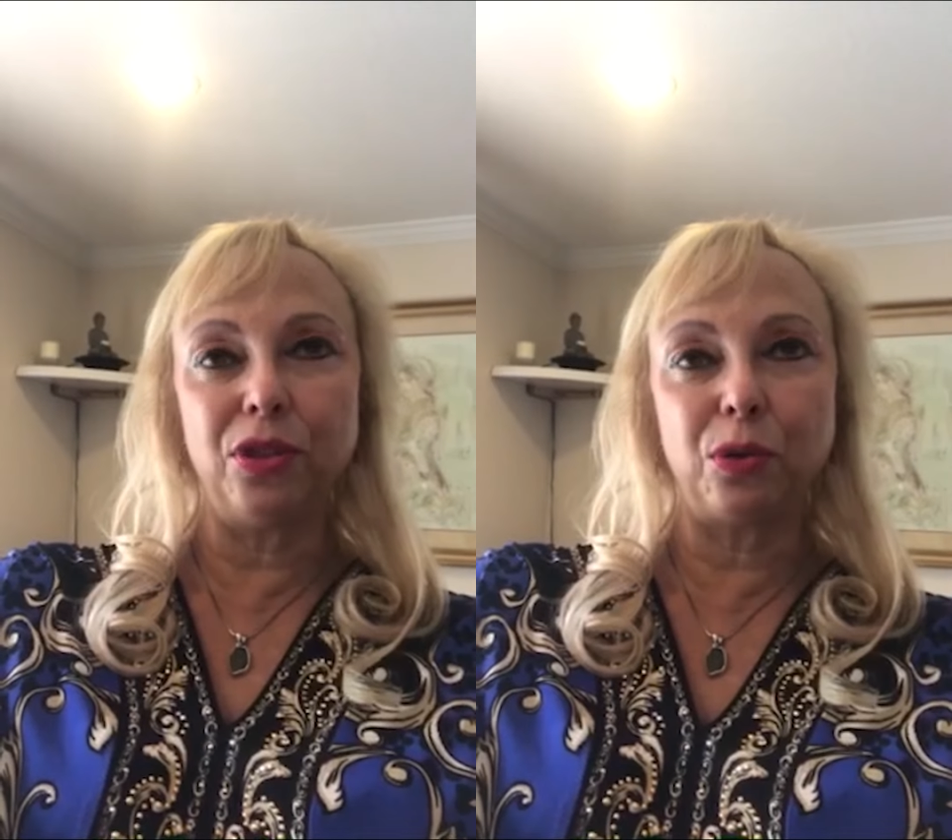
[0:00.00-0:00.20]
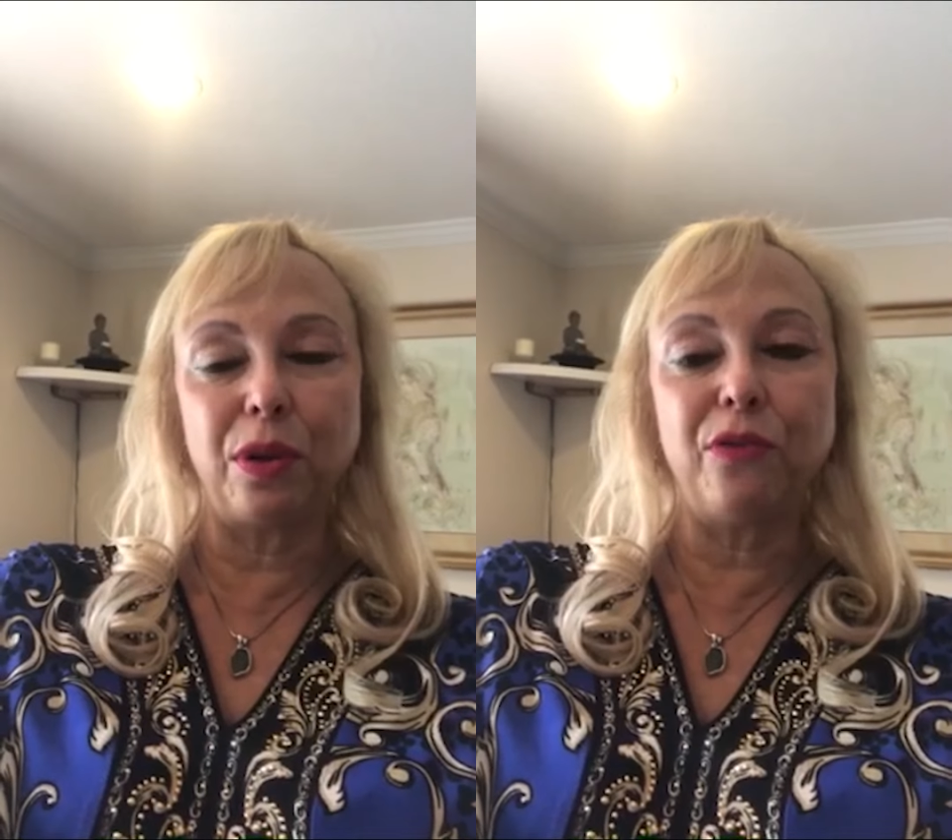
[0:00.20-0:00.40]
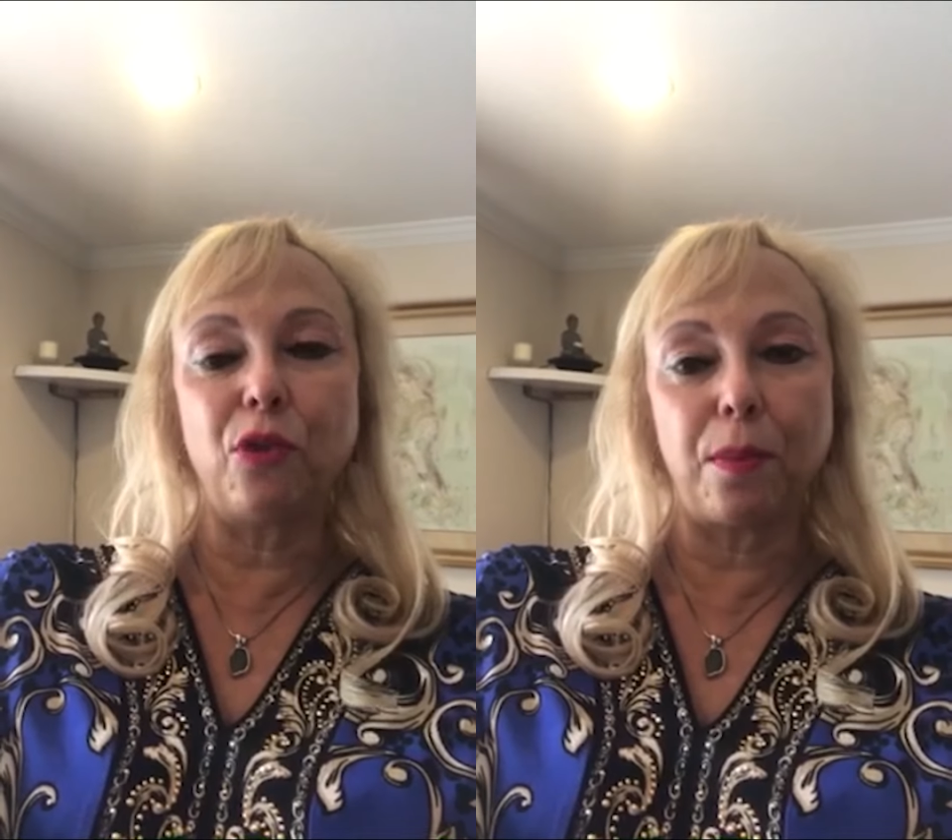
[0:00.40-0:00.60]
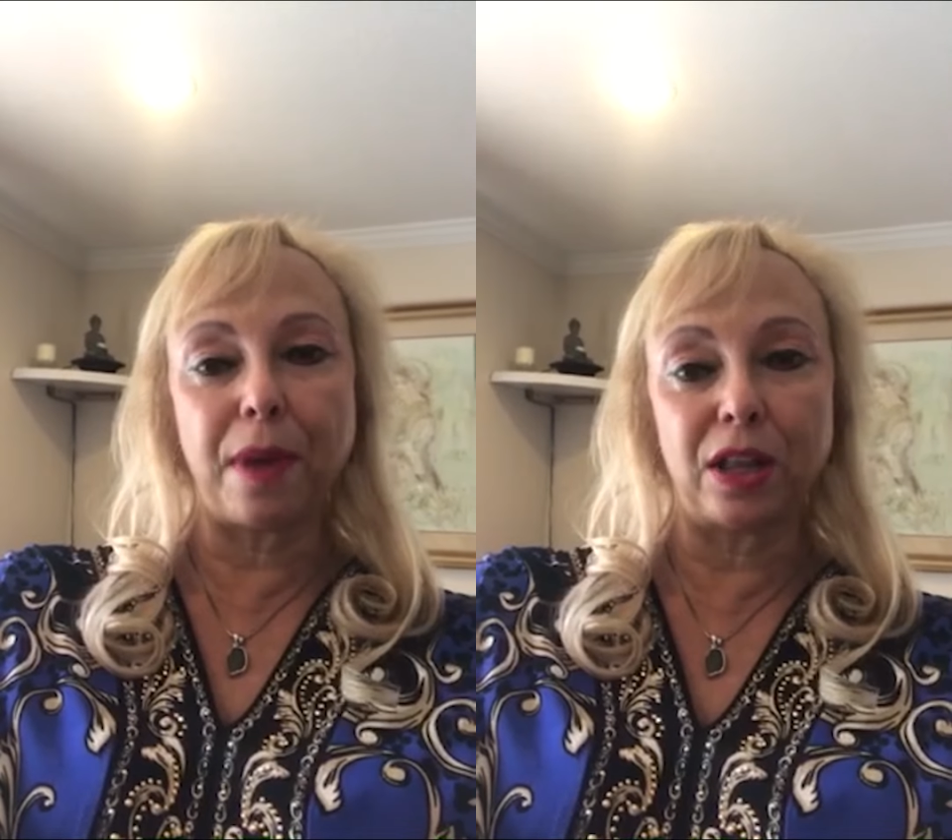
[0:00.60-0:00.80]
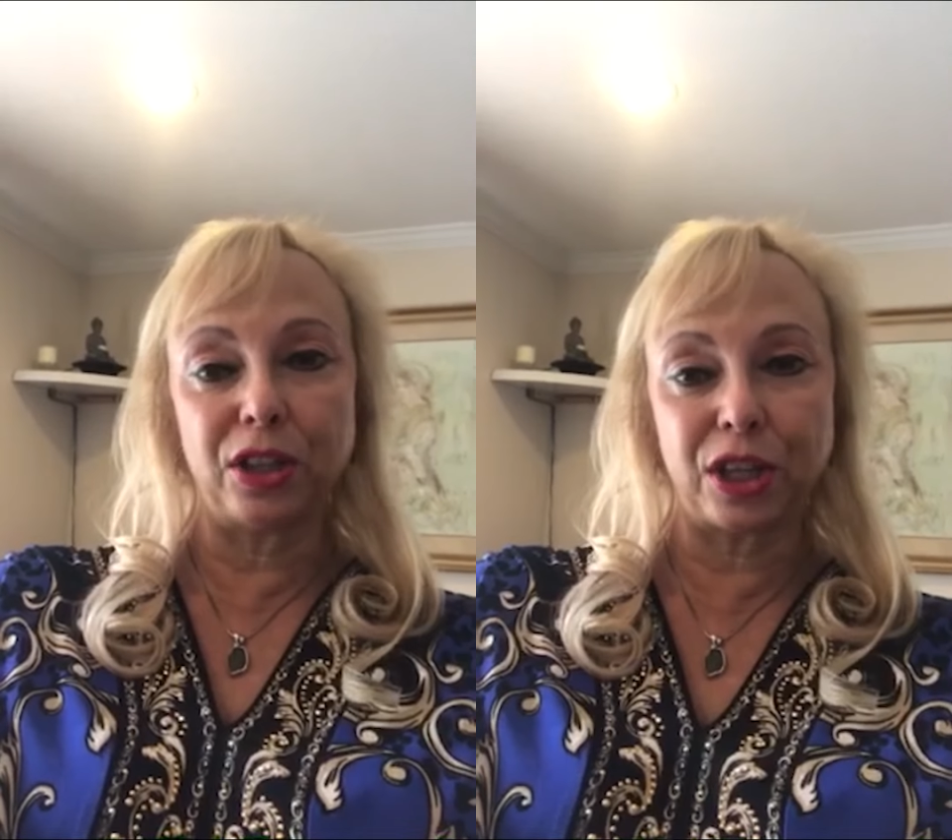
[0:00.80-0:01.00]
3-4
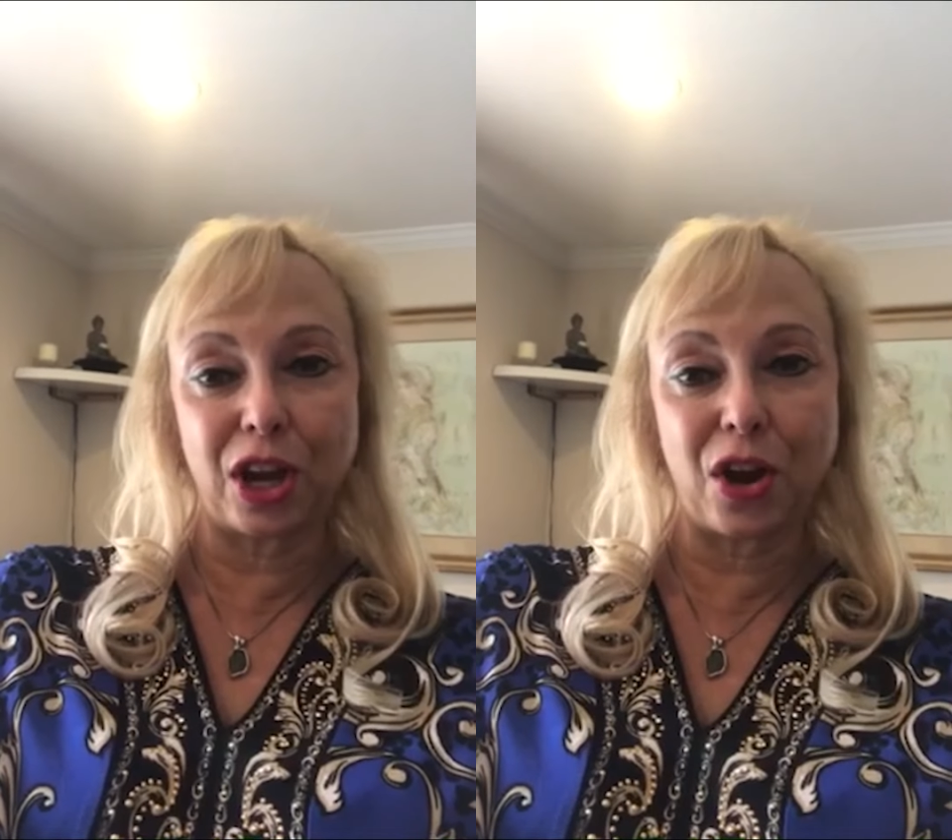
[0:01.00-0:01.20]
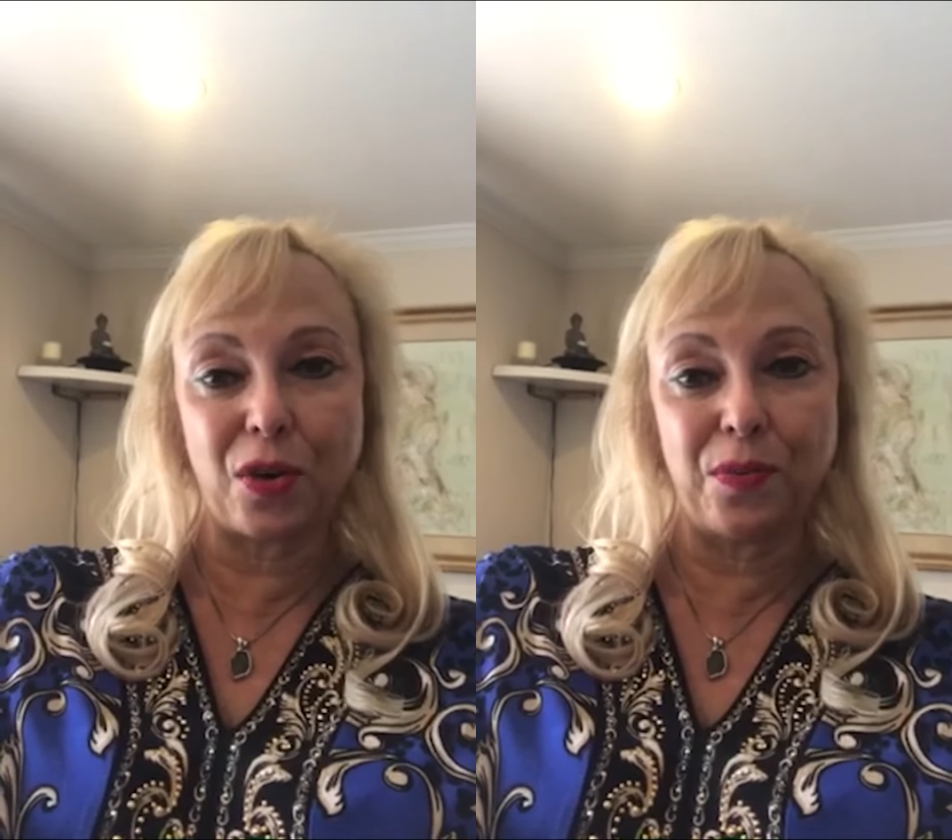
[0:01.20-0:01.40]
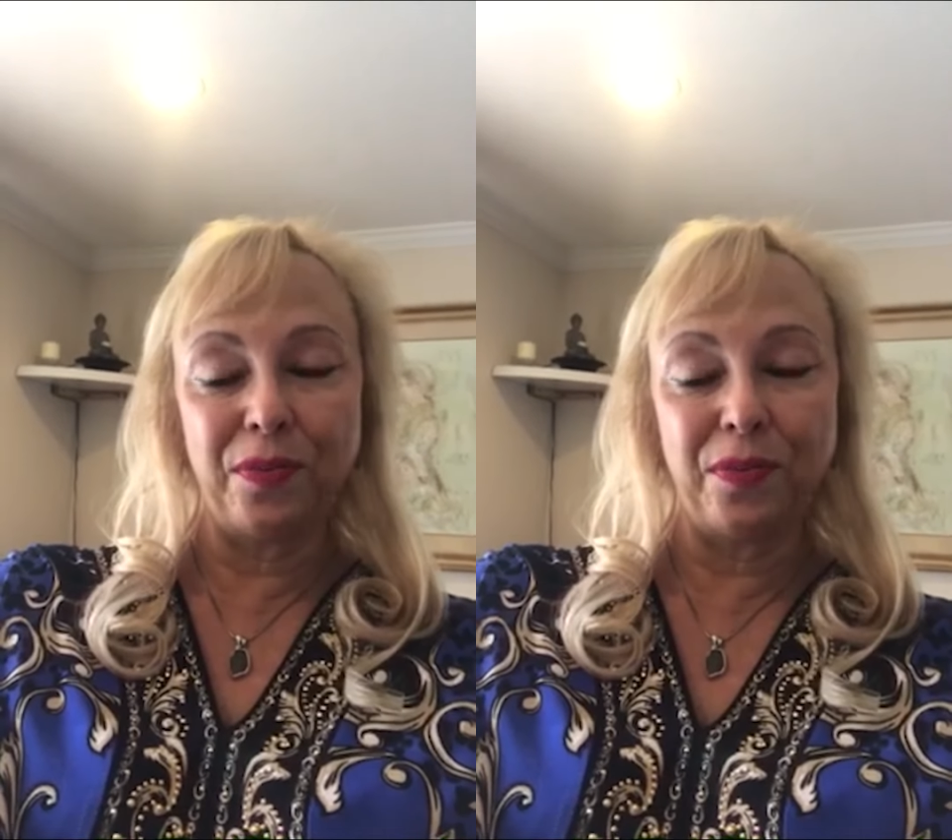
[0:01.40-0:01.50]
months ago.